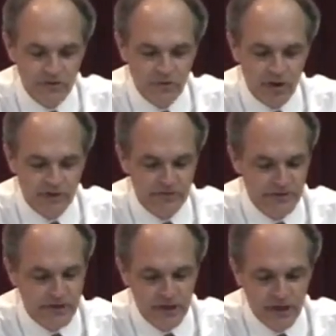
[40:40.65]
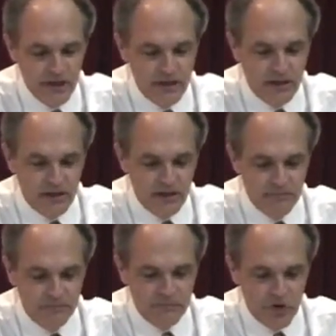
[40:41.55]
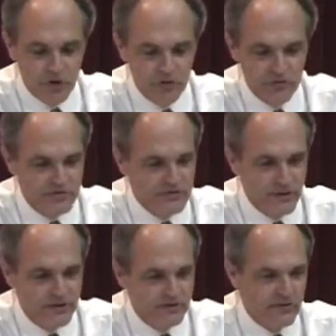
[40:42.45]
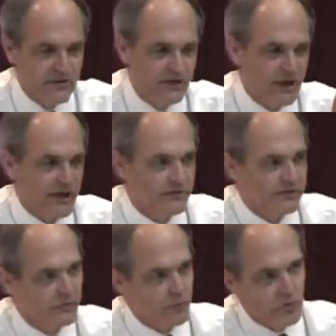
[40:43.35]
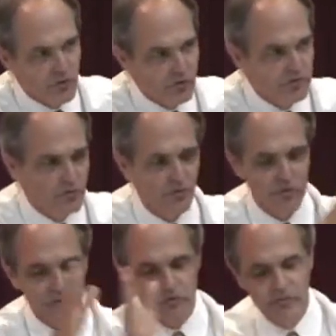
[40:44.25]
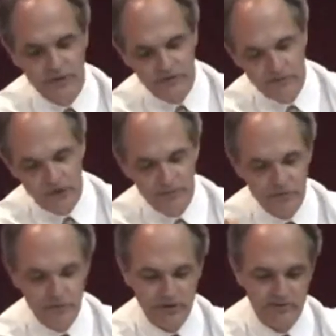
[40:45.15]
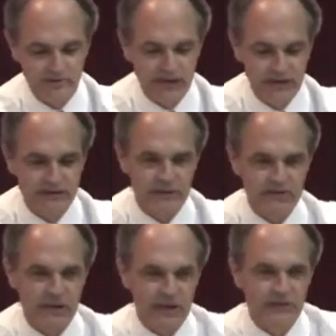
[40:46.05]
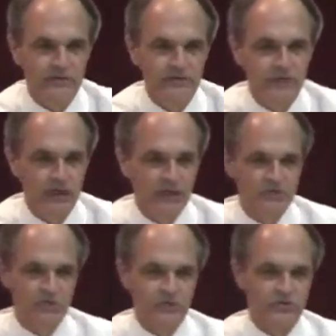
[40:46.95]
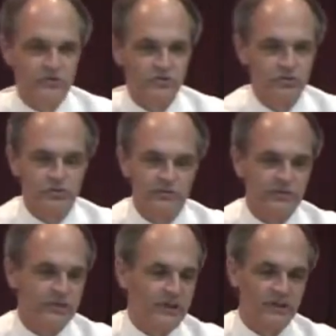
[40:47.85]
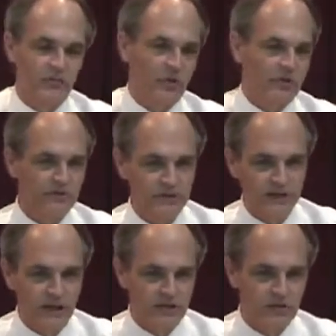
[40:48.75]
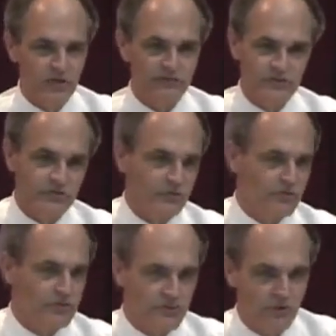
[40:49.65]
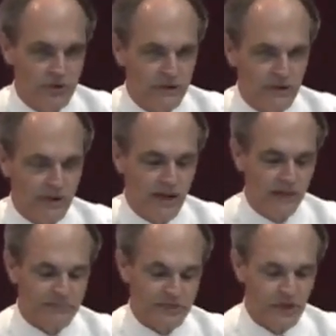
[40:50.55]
Too often, um, donors tend to think either in rural or urban development, when in fact it's like three legs on a stool. If you take one of the legs off the stool, it's going to collapse.